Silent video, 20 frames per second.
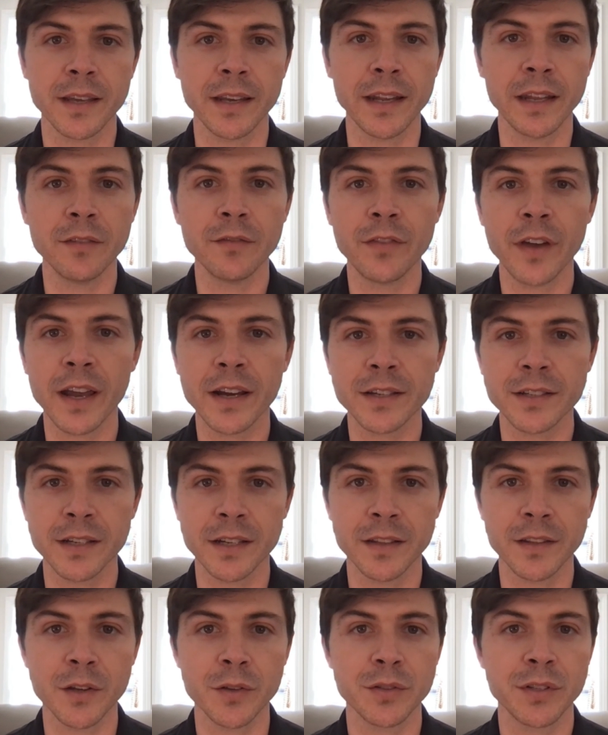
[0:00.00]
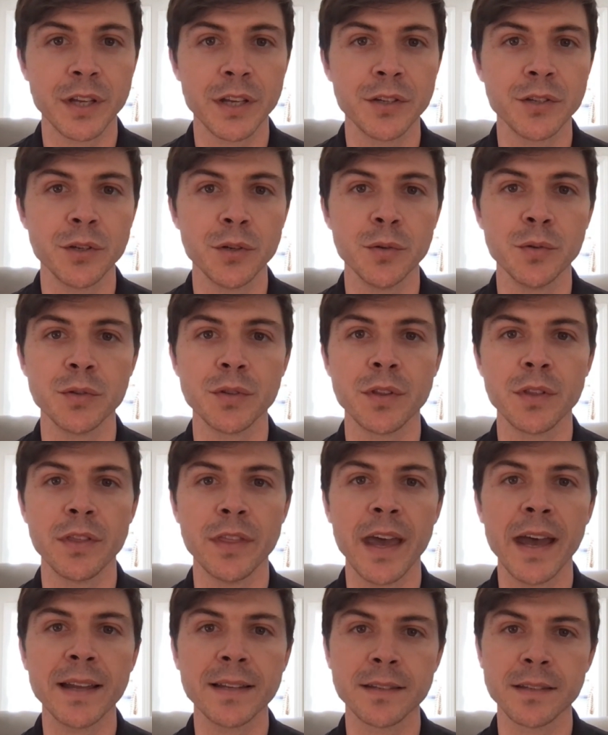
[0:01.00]
an infection in those tissues,
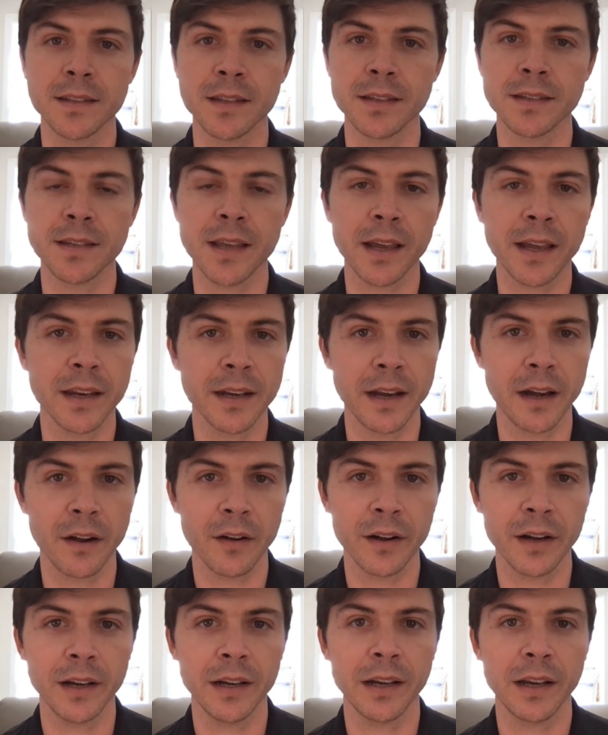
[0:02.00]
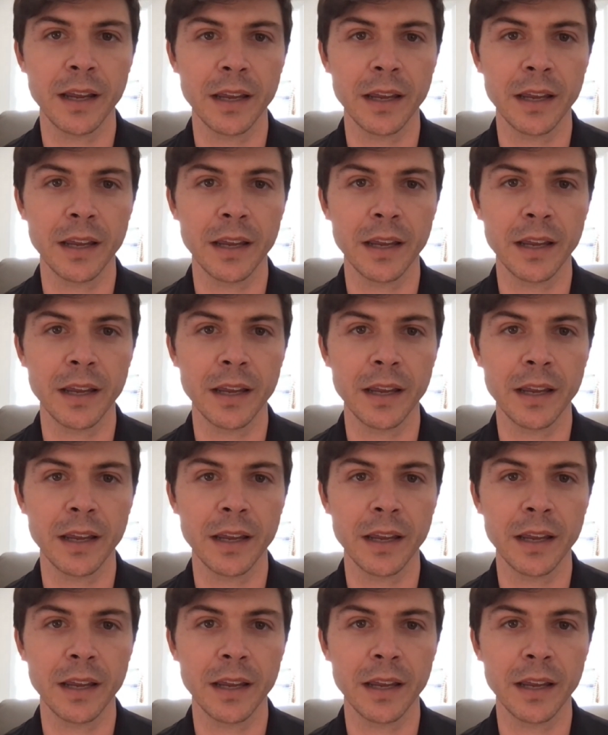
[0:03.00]
that's the secondary